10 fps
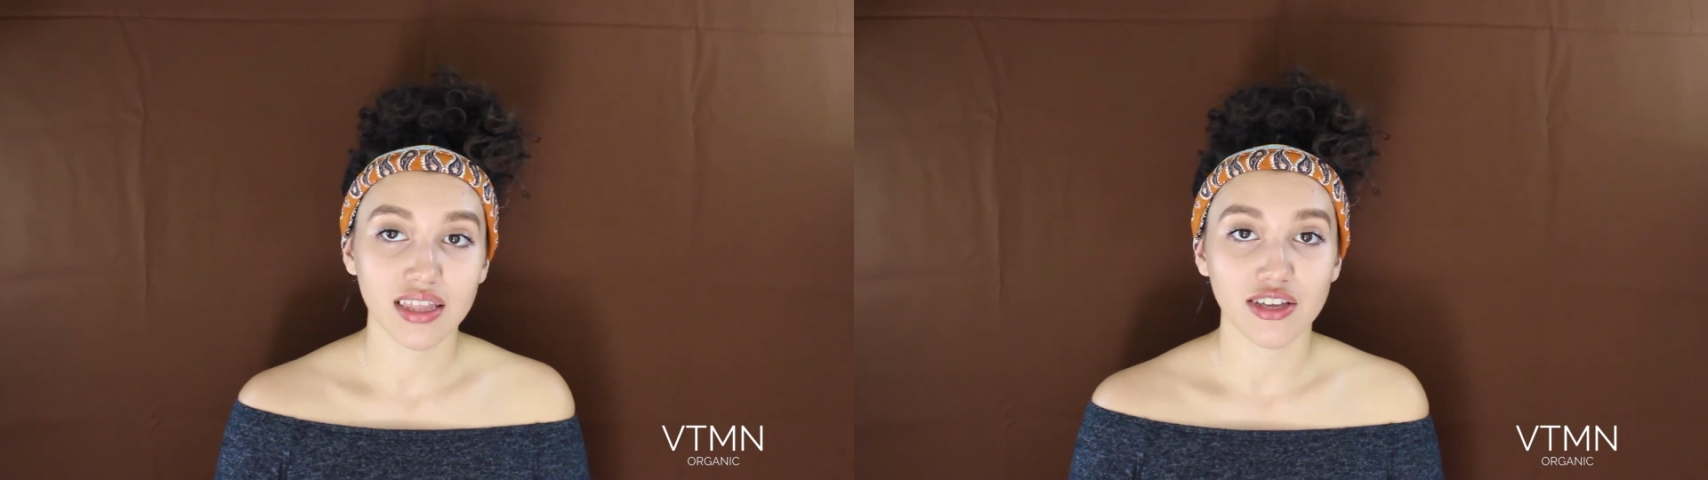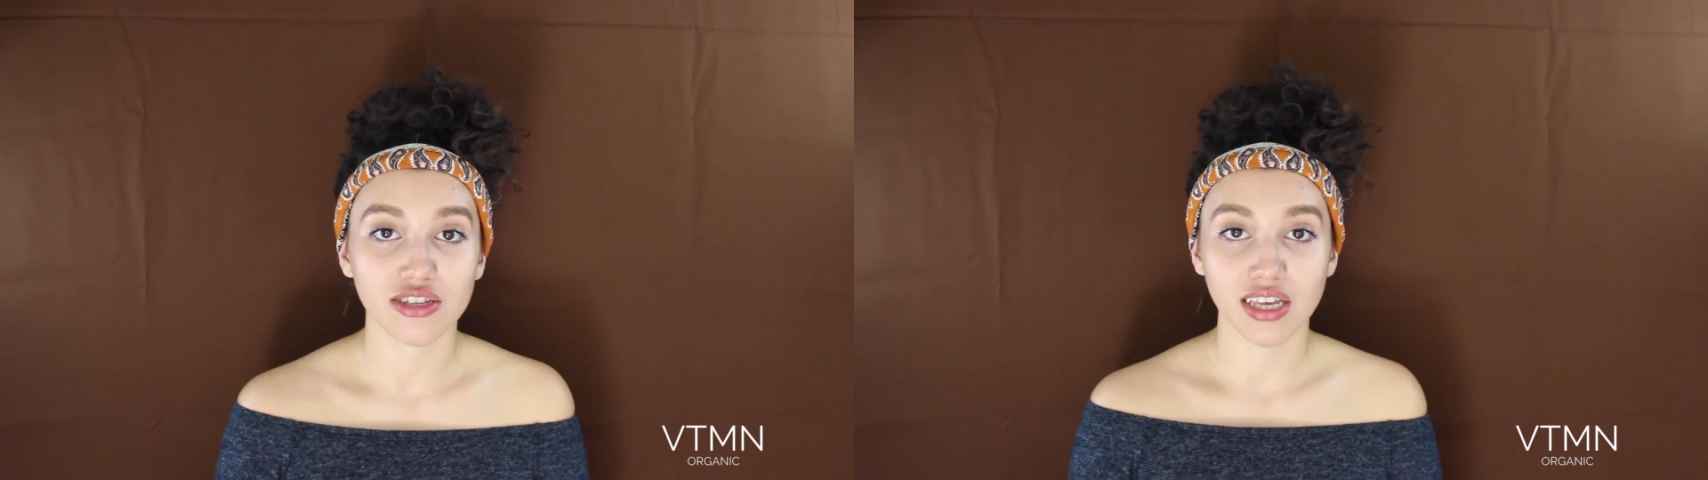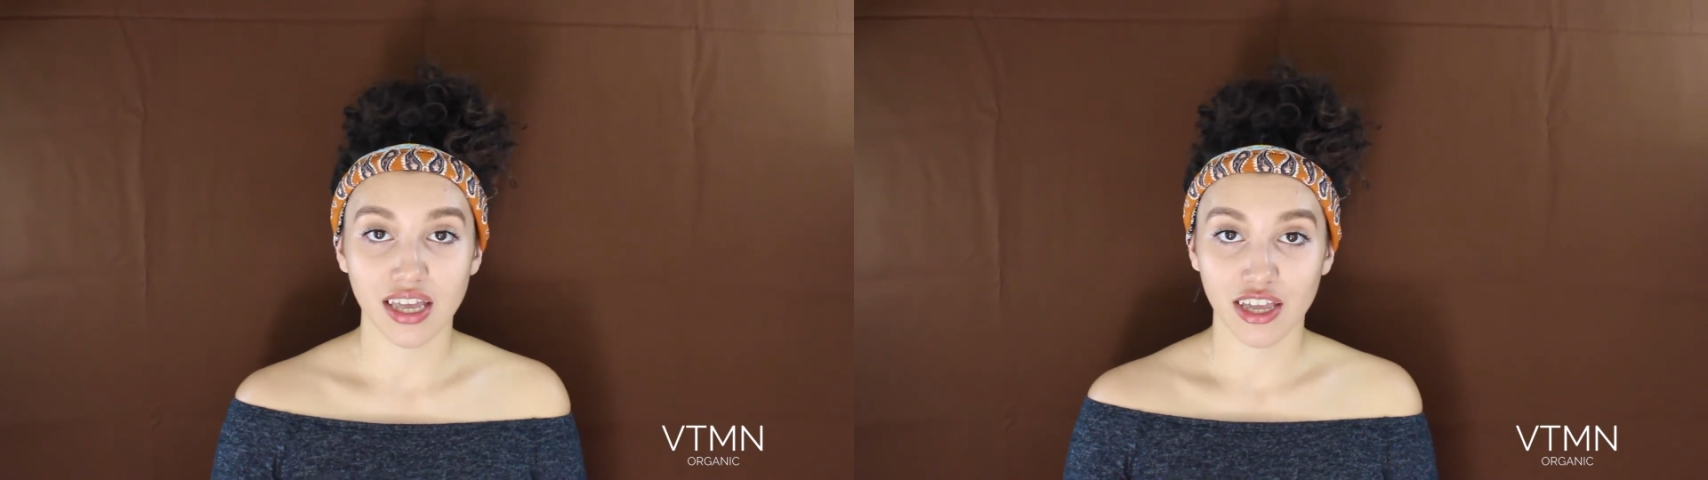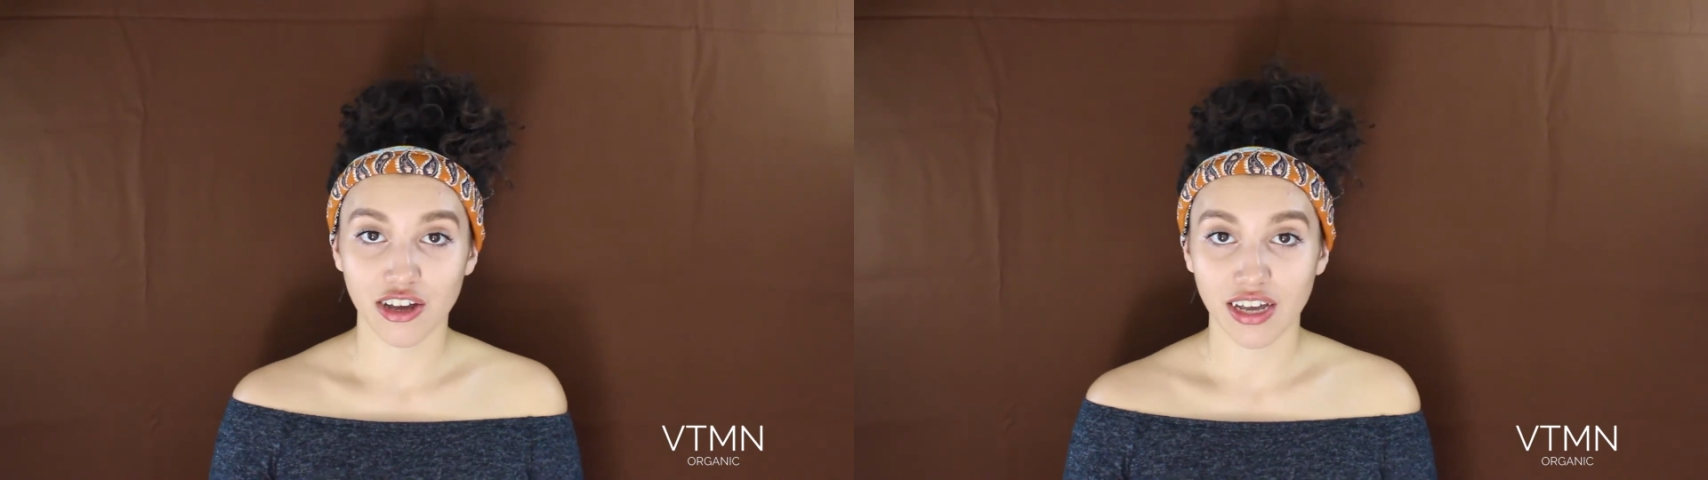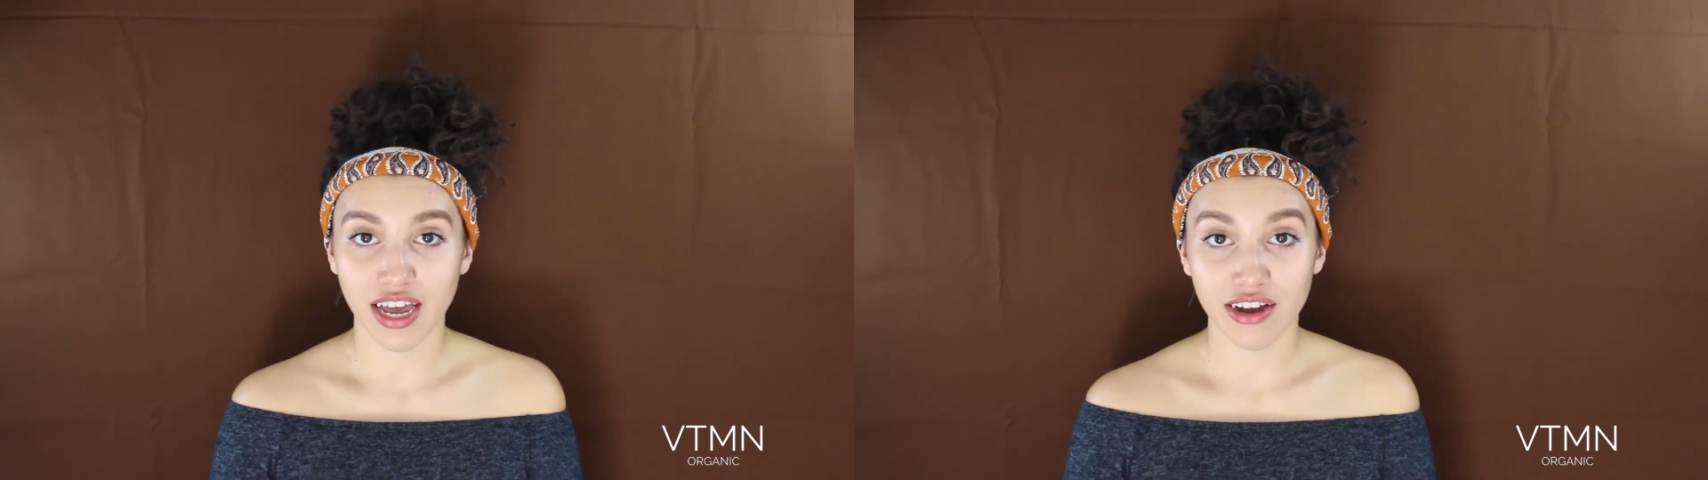that you're
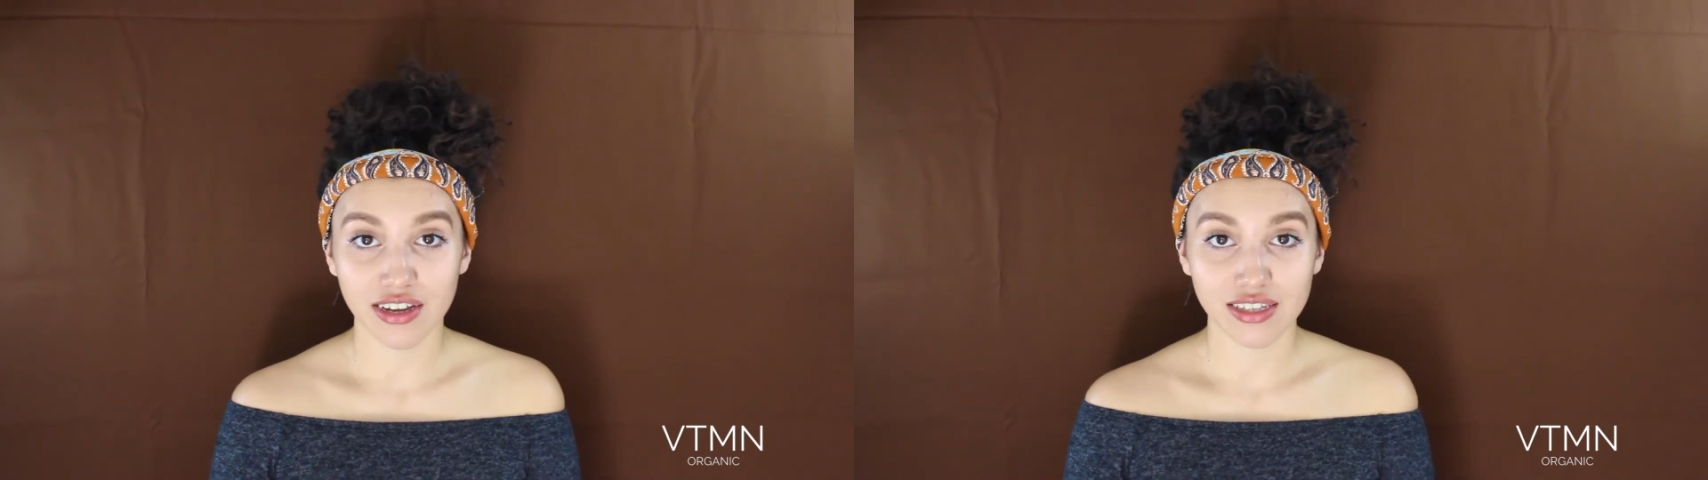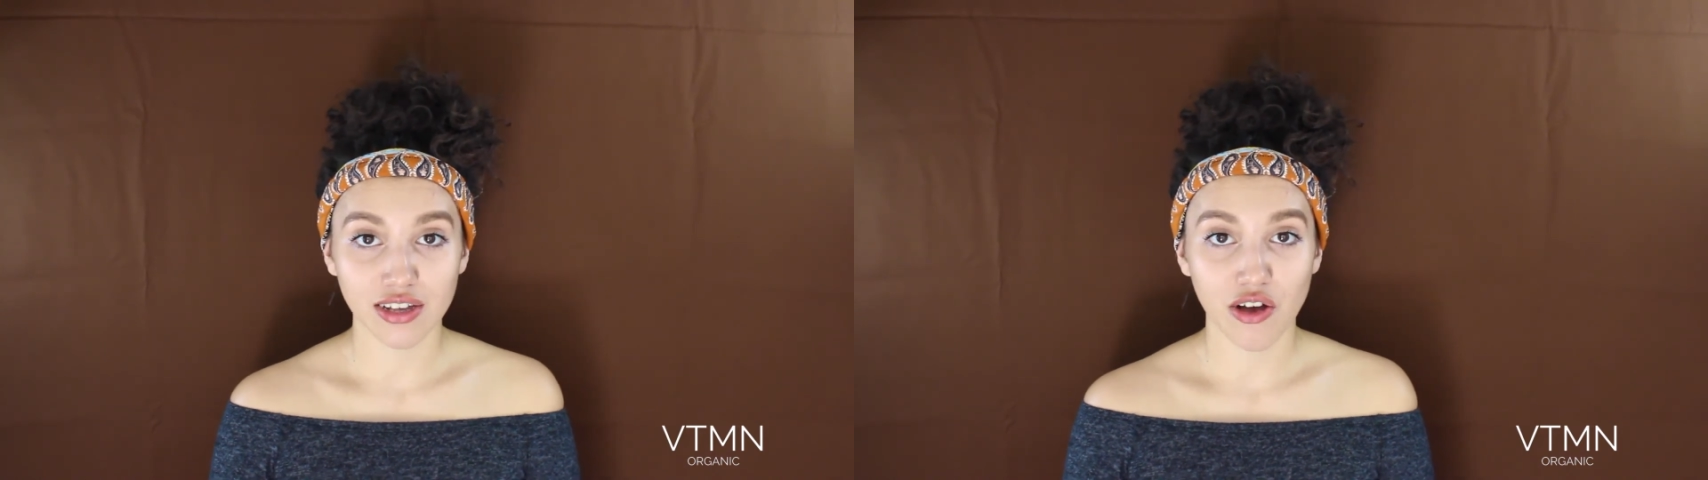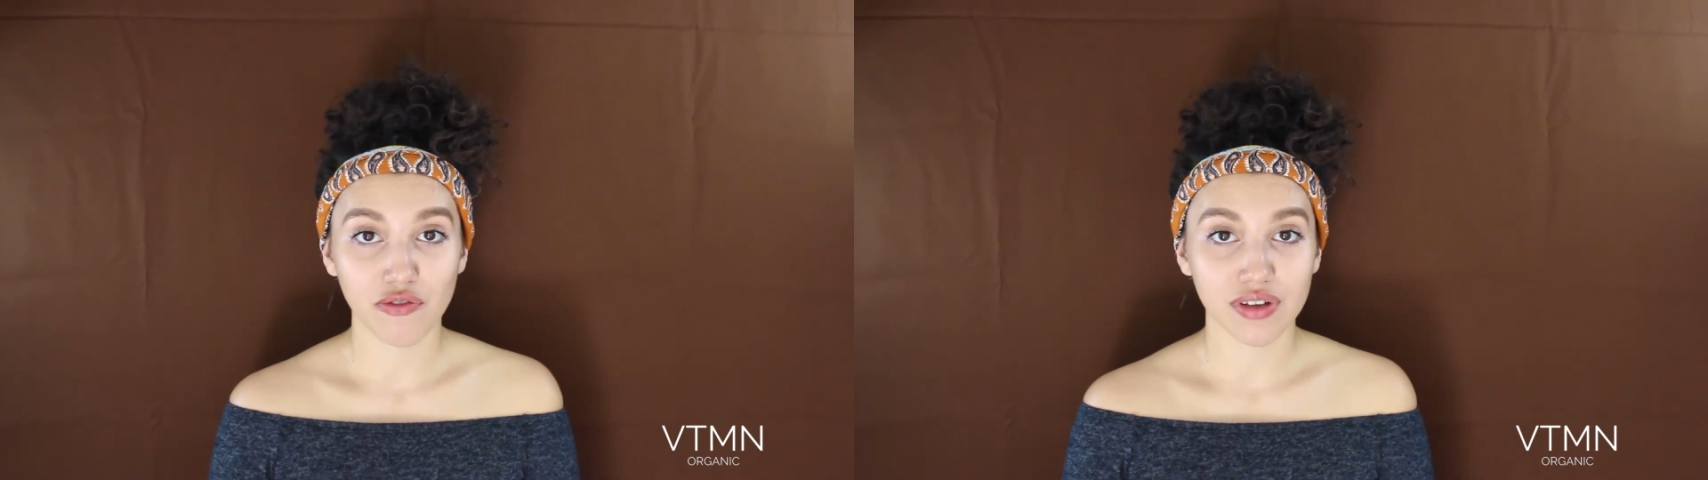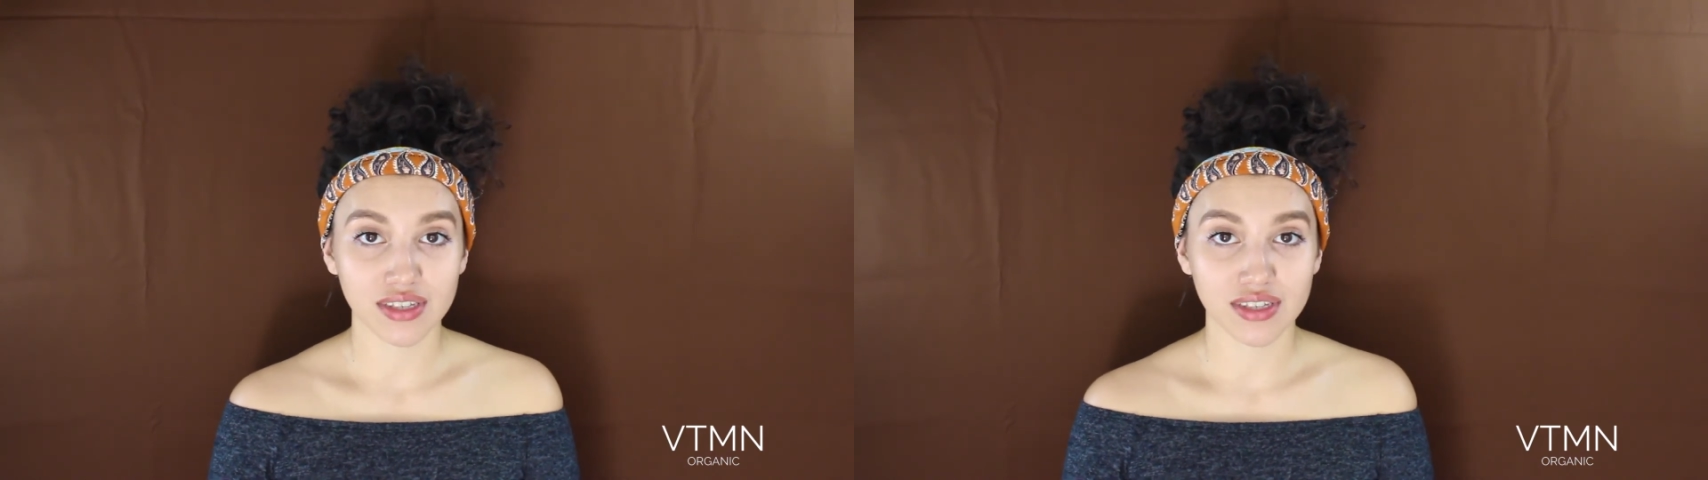taking care of yourself